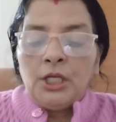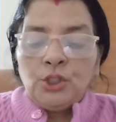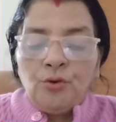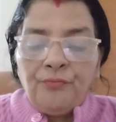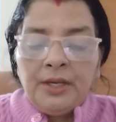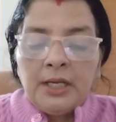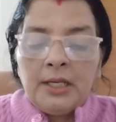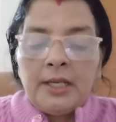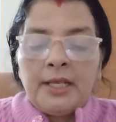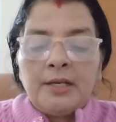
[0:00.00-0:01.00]
Two
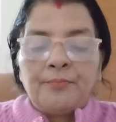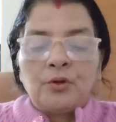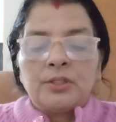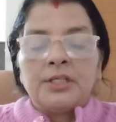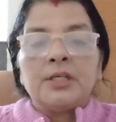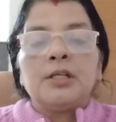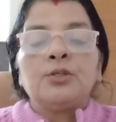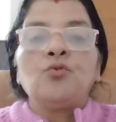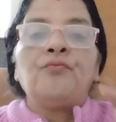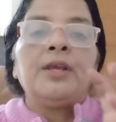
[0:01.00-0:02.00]
finger-like
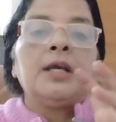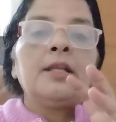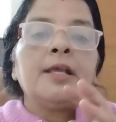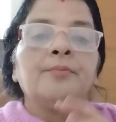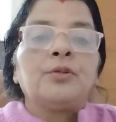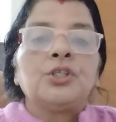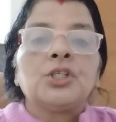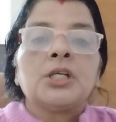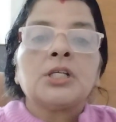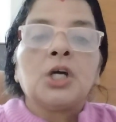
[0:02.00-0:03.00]

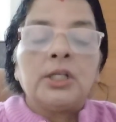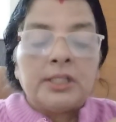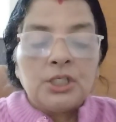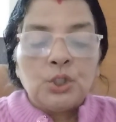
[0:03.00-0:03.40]
projection called the